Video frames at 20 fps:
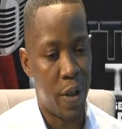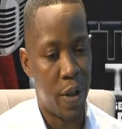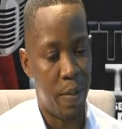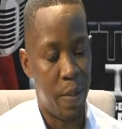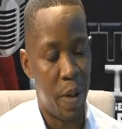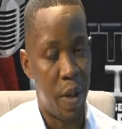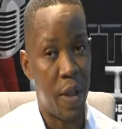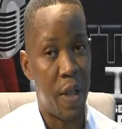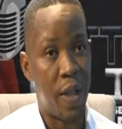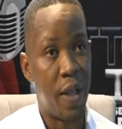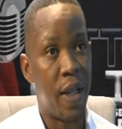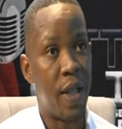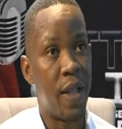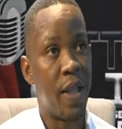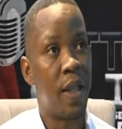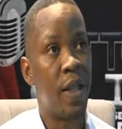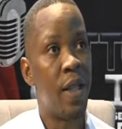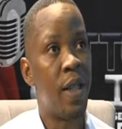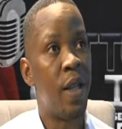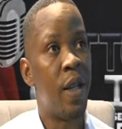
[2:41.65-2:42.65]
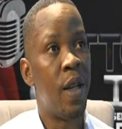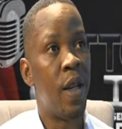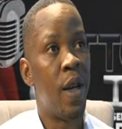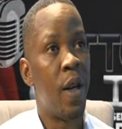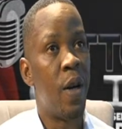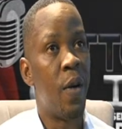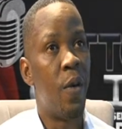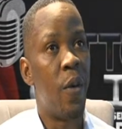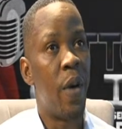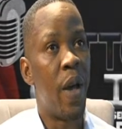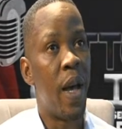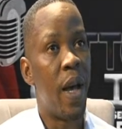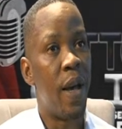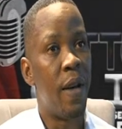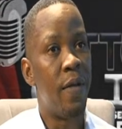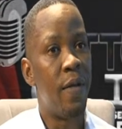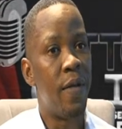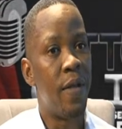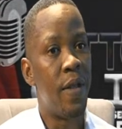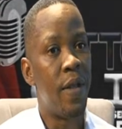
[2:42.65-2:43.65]
means that we
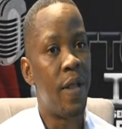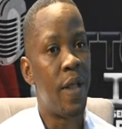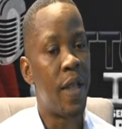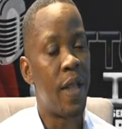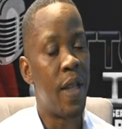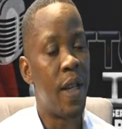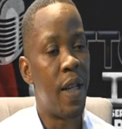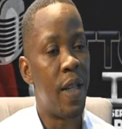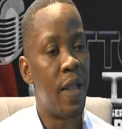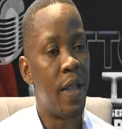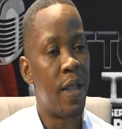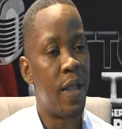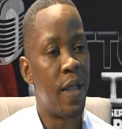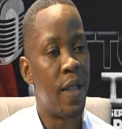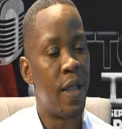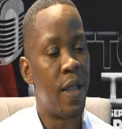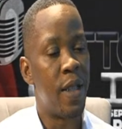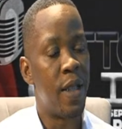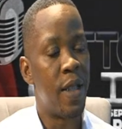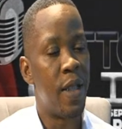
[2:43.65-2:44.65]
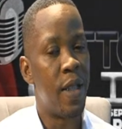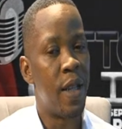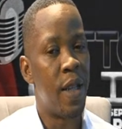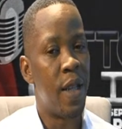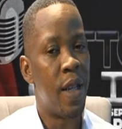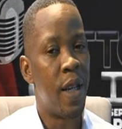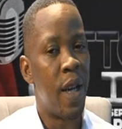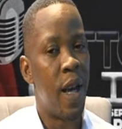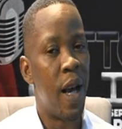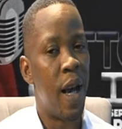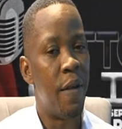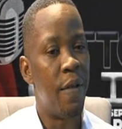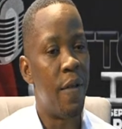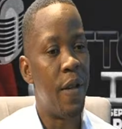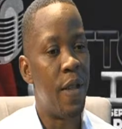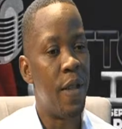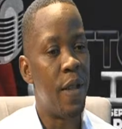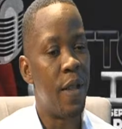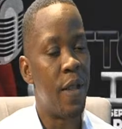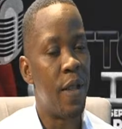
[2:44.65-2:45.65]
have the cells
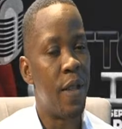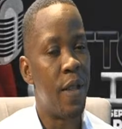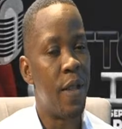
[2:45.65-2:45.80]
having